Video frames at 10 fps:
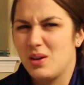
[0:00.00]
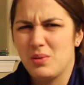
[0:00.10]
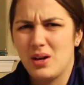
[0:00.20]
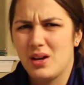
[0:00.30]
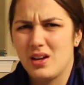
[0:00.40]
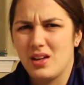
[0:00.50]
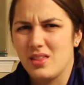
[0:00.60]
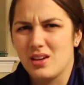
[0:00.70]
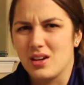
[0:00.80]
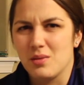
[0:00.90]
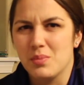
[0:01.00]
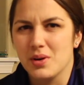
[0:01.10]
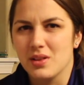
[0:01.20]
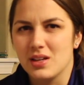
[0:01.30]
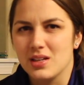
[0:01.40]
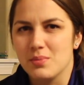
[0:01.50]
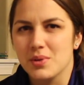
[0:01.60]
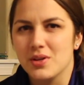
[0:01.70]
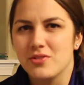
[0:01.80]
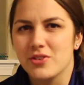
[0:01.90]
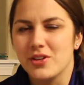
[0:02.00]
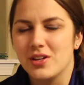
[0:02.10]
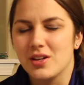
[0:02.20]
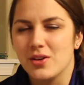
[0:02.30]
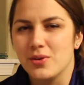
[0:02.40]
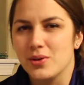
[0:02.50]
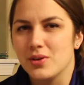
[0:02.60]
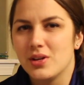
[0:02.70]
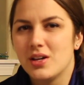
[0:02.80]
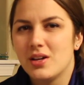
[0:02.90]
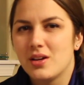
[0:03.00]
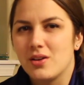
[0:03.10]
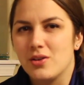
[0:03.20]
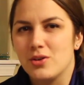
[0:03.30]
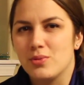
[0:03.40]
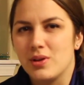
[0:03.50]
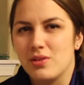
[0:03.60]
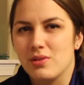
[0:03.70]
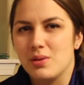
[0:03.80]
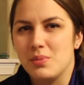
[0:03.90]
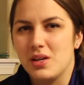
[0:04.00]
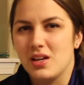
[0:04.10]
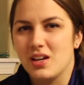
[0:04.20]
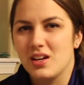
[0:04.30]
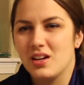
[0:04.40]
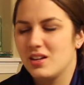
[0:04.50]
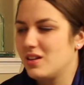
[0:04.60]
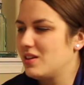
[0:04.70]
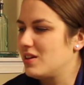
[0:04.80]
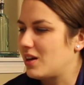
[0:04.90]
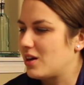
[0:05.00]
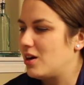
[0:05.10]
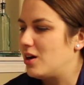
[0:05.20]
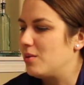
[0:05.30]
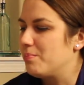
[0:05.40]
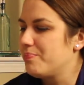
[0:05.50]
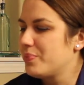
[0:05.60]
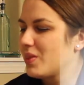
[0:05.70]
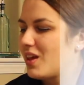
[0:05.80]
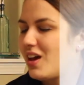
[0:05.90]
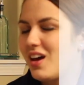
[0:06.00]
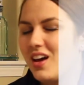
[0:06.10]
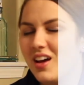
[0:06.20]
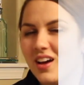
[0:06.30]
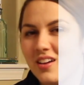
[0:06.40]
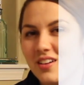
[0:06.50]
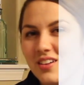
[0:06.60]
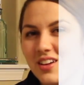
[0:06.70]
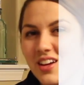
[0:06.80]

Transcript: oh, I, I think I can put a link down below for you to go to go to 23andme.com and